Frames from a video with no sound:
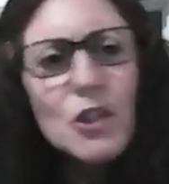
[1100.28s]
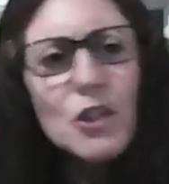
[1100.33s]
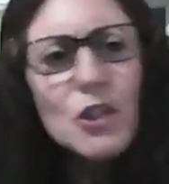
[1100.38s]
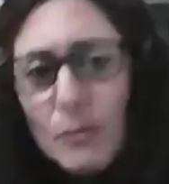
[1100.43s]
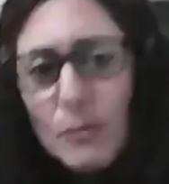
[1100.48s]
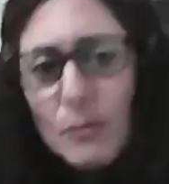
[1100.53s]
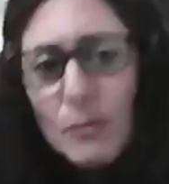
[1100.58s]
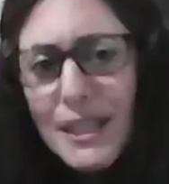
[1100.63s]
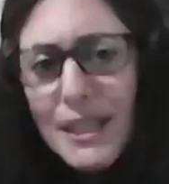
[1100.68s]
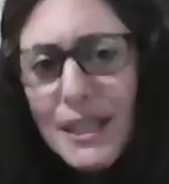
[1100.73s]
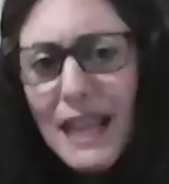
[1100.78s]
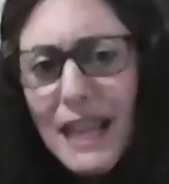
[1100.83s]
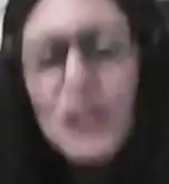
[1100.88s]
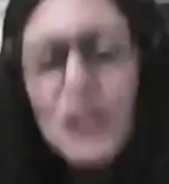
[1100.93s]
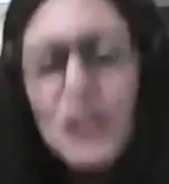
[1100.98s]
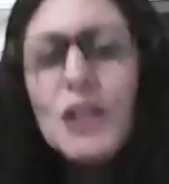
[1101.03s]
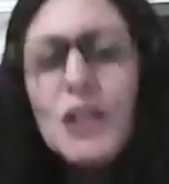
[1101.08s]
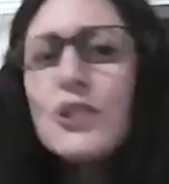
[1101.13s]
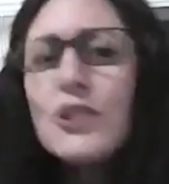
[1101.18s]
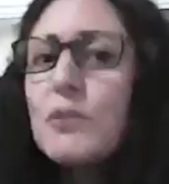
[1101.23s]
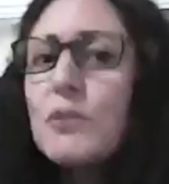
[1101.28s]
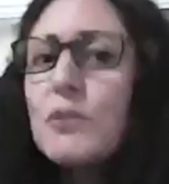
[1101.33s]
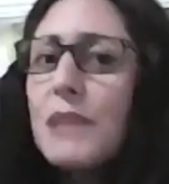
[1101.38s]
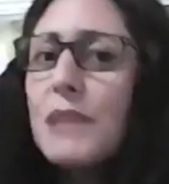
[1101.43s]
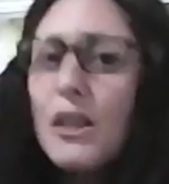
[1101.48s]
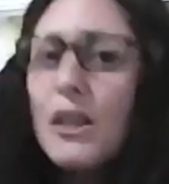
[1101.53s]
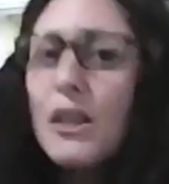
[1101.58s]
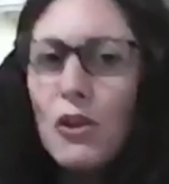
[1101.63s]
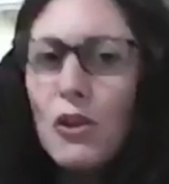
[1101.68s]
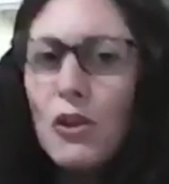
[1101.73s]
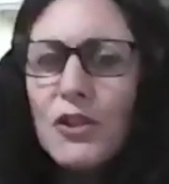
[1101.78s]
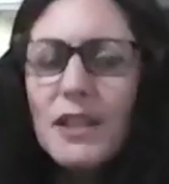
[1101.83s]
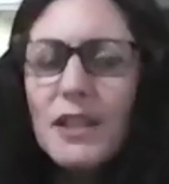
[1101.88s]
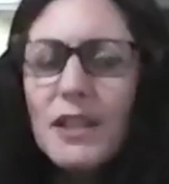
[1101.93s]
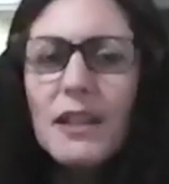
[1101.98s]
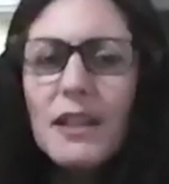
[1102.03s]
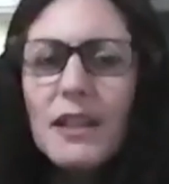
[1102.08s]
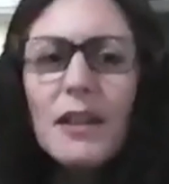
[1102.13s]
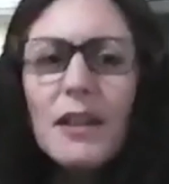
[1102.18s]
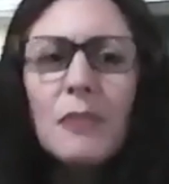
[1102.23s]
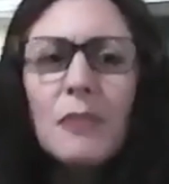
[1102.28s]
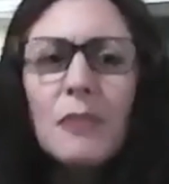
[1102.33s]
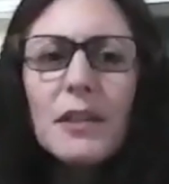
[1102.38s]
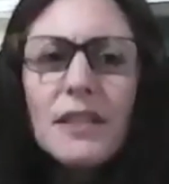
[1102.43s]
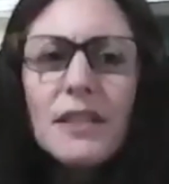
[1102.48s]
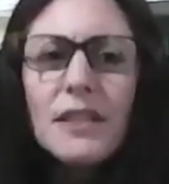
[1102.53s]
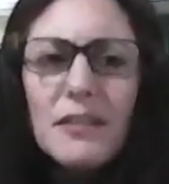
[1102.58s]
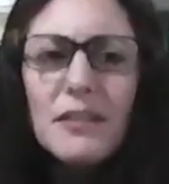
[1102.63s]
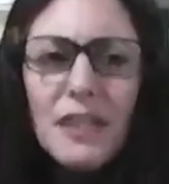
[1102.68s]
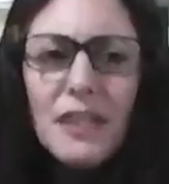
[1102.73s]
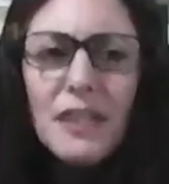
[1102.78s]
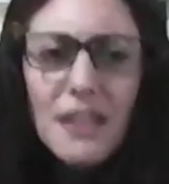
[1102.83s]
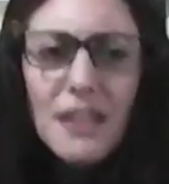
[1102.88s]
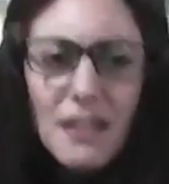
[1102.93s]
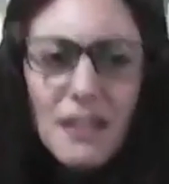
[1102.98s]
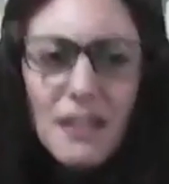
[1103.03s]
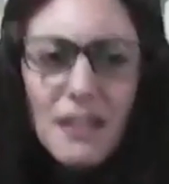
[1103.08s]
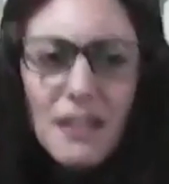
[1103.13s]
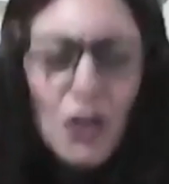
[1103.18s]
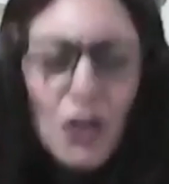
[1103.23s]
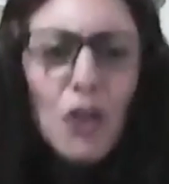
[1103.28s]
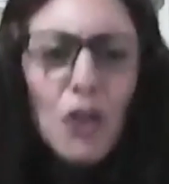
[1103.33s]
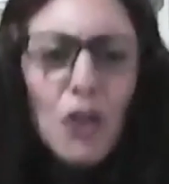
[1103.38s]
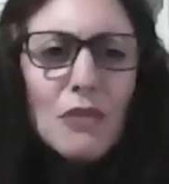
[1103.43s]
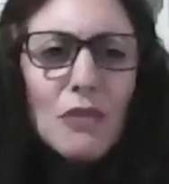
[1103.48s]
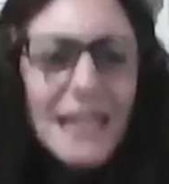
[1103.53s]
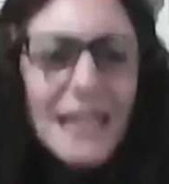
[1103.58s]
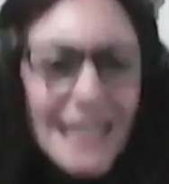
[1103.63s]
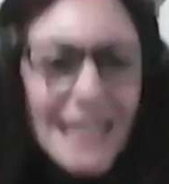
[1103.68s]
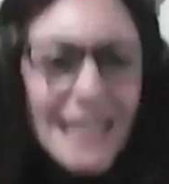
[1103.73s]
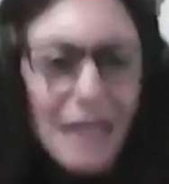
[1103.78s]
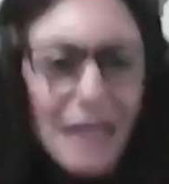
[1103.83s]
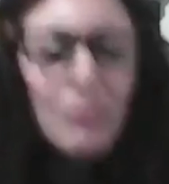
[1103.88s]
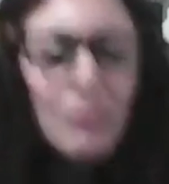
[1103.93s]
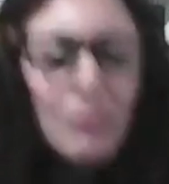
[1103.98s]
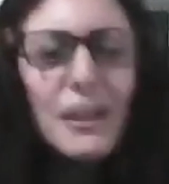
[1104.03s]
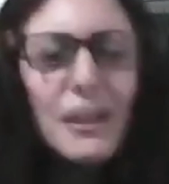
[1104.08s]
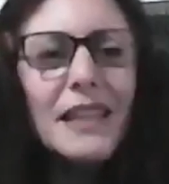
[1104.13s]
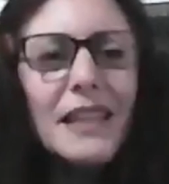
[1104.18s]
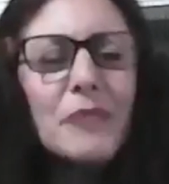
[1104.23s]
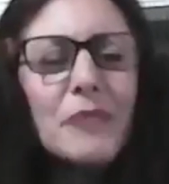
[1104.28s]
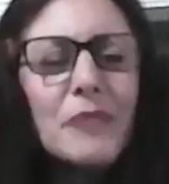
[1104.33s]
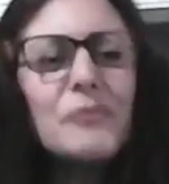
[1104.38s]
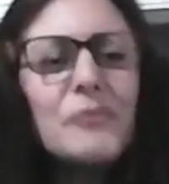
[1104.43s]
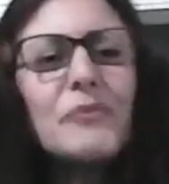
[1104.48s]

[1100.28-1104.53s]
potentially just be lost. Because if it doesn't go deeply,